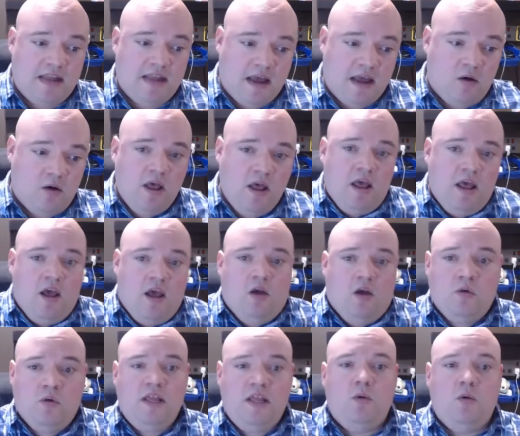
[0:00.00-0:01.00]
Now,
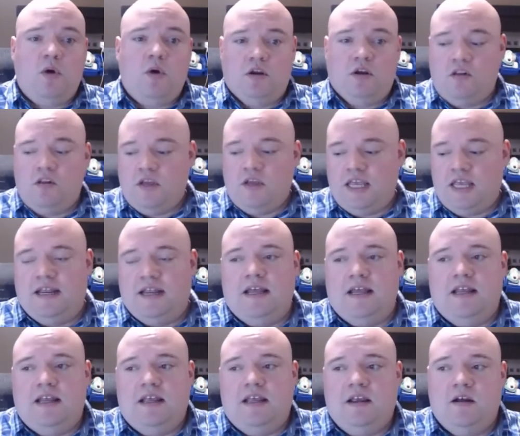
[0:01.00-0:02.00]
really what you're looking
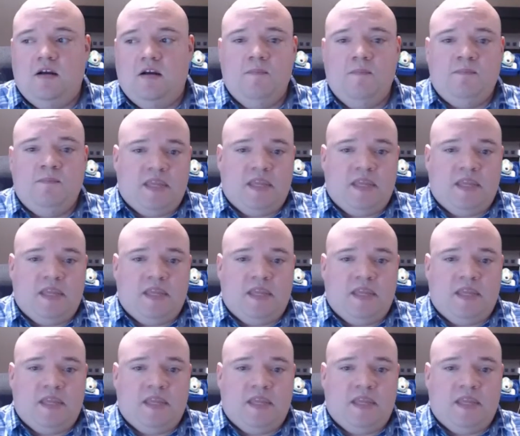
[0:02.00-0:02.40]
at here